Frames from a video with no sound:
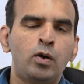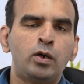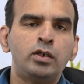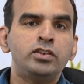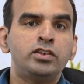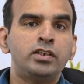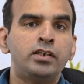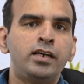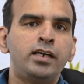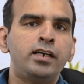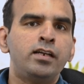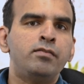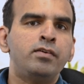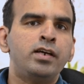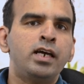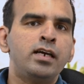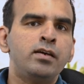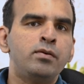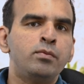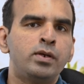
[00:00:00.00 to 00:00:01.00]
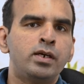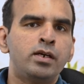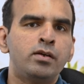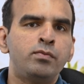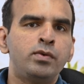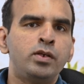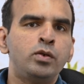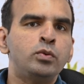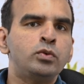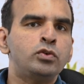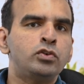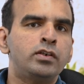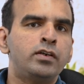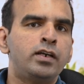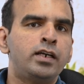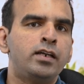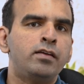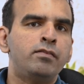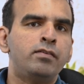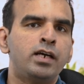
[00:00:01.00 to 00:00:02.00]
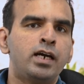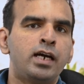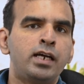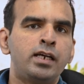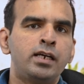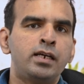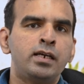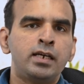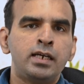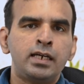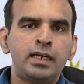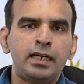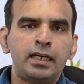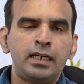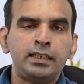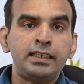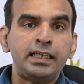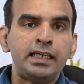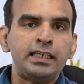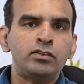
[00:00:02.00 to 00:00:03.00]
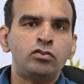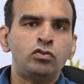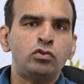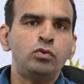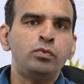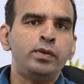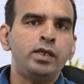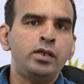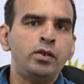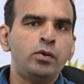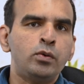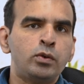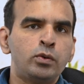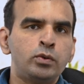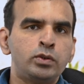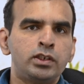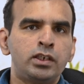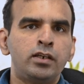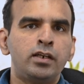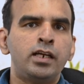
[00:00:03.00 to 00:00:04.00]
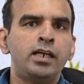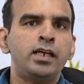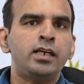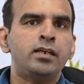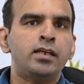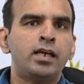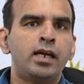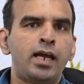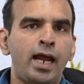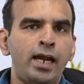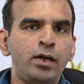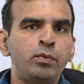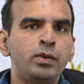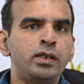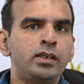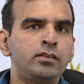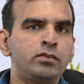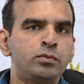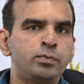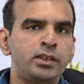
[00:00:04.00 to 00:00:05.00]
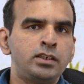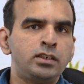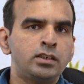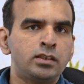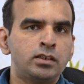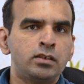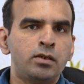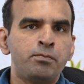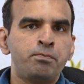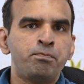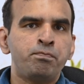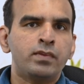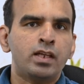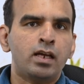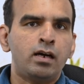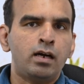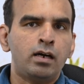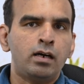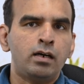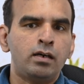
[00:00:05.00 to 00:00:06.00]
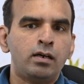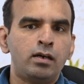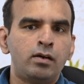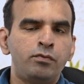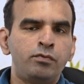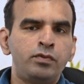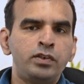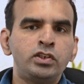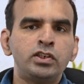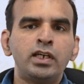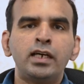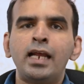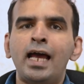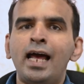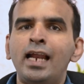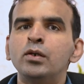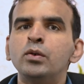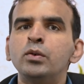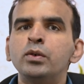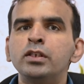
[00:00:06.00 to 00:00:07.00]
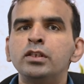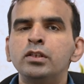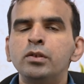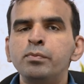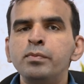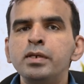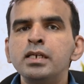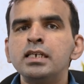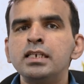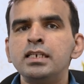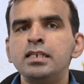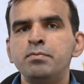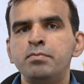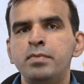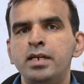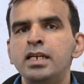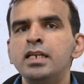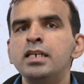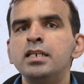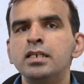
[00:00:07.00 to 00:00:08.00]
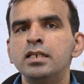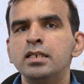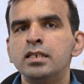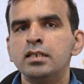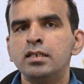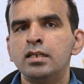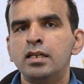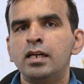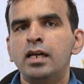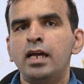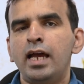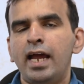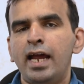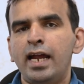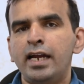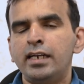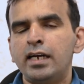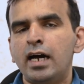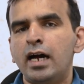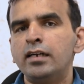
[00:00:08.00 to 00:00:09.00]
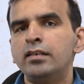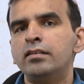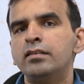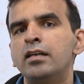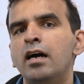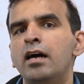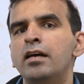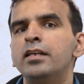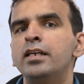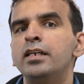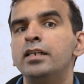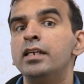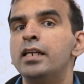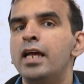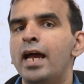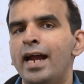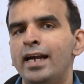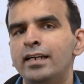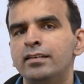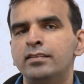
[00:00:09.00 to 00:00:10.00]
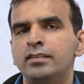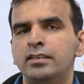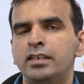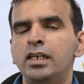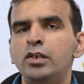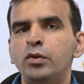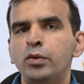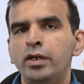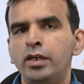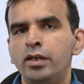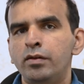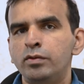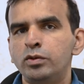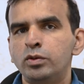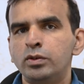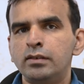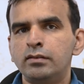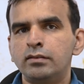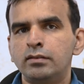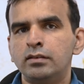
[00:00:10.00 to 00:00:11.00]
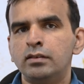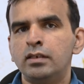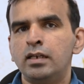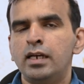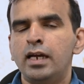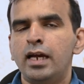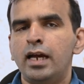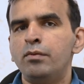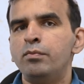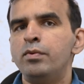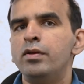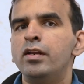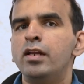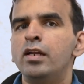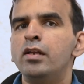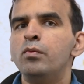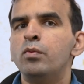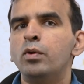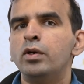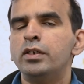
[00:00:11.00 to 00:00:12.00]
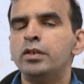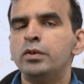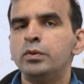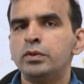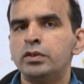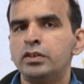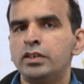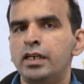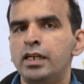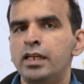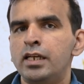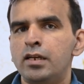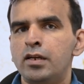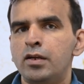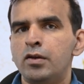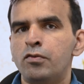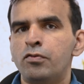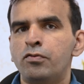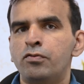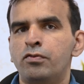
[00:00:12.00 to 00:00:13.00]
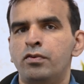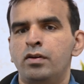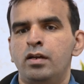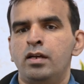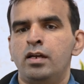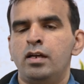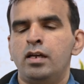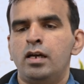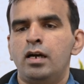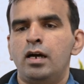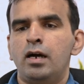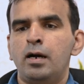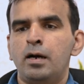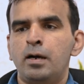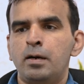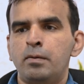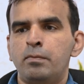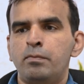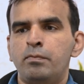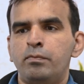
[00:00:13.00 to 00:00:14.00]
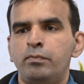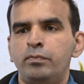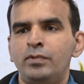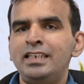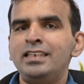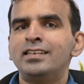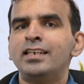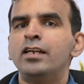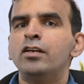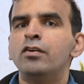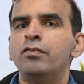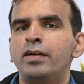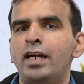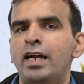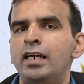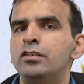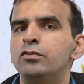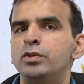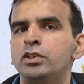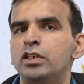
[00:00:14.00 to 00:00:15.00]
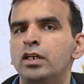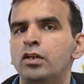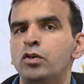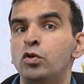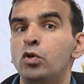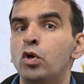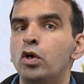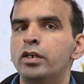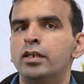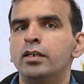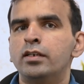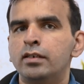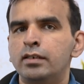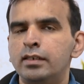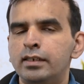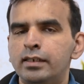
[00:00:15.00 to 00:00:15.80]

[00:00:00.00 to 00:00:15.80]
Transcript: on generative A I, where we use generative A I uh, text to video to generate advertisements, uh, which are algorithmically made and are targeted at scale to individuals. And we really wanted to study if uh, these kind of ads, which are not